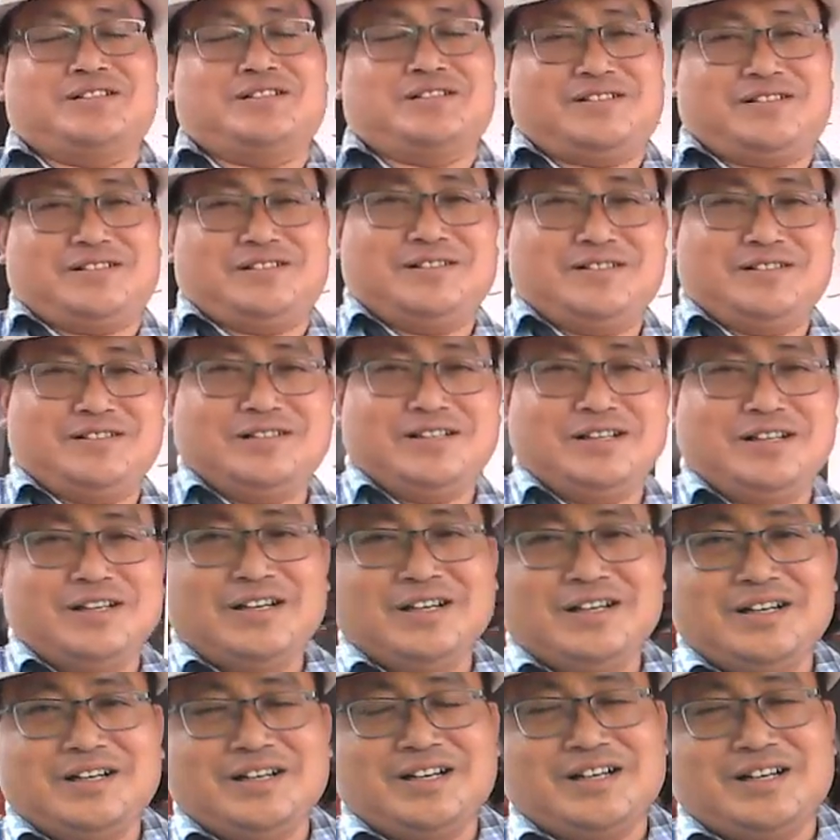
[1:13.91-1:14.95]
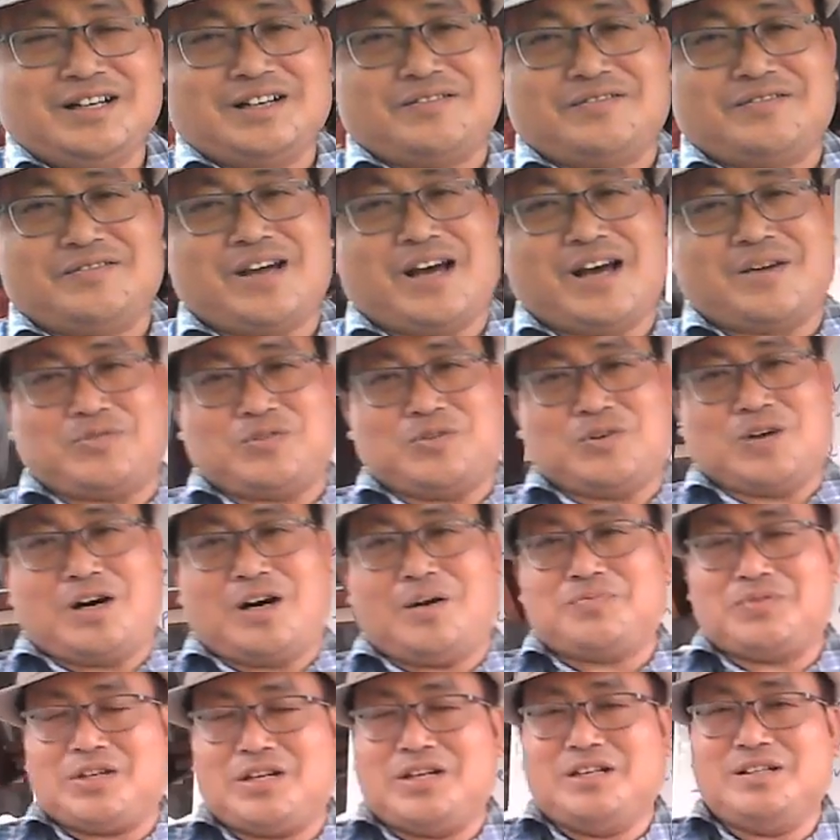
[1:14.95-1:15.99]
So we have two
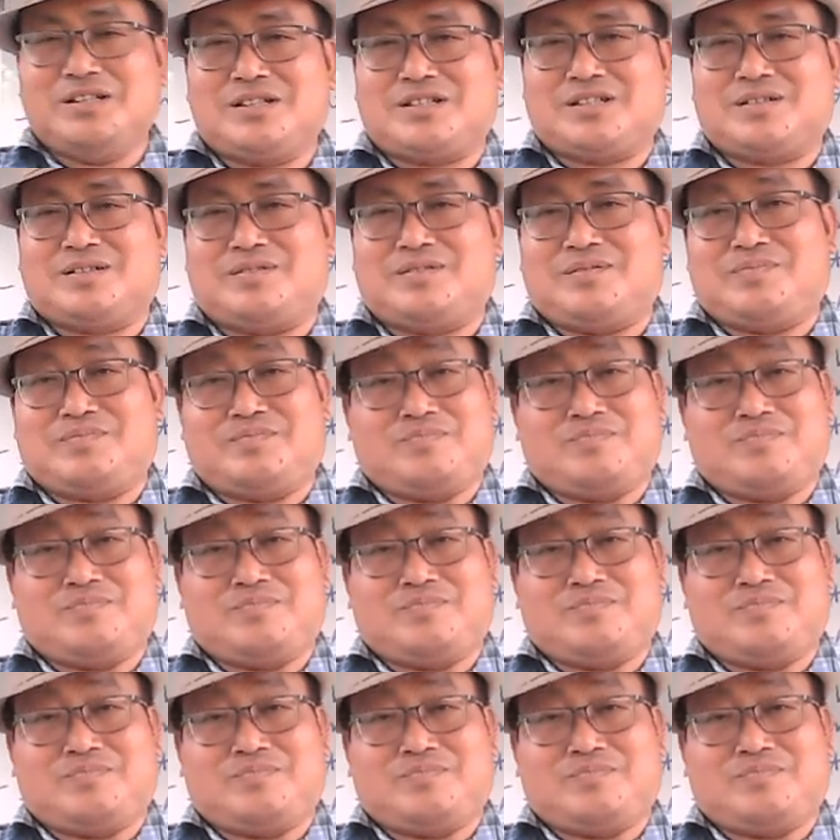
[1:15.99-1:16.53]
options.